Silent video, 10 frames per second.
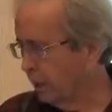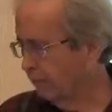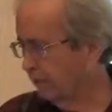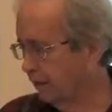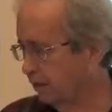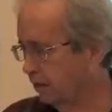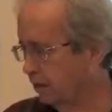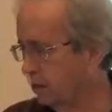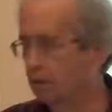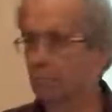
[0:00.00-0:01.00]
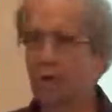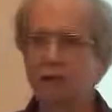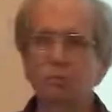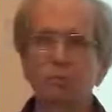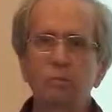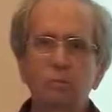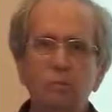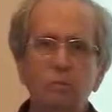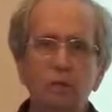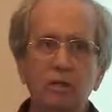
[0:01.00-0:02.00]
And then um, I'll,
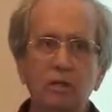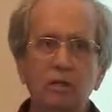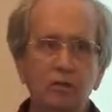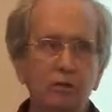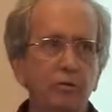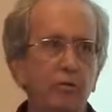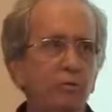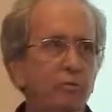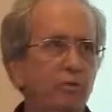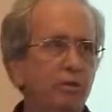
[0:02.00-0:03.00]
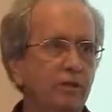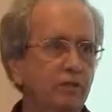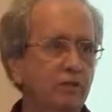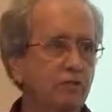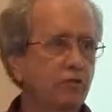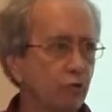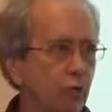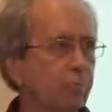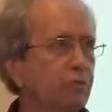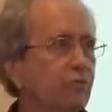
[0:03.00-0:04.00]
I'll show you the
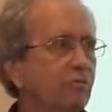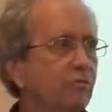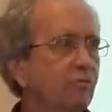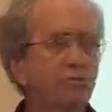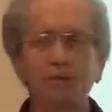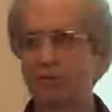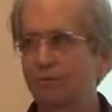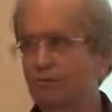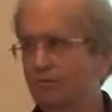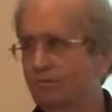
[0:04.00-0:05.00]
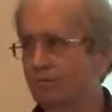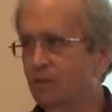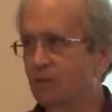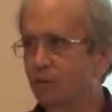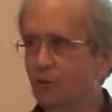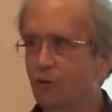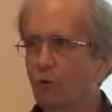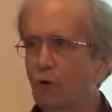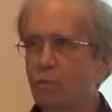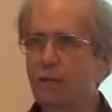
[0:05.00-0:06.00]
script that kind of further
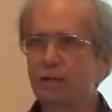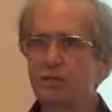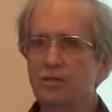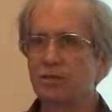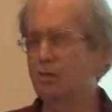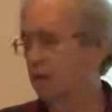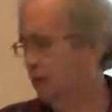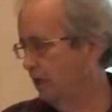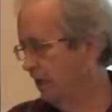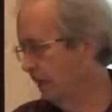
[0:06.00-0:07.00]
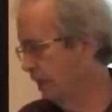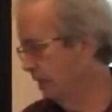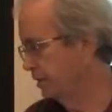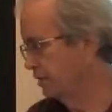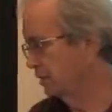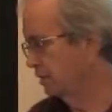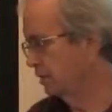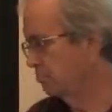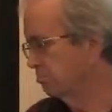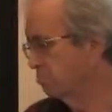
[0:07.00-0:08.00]
automates it and uh,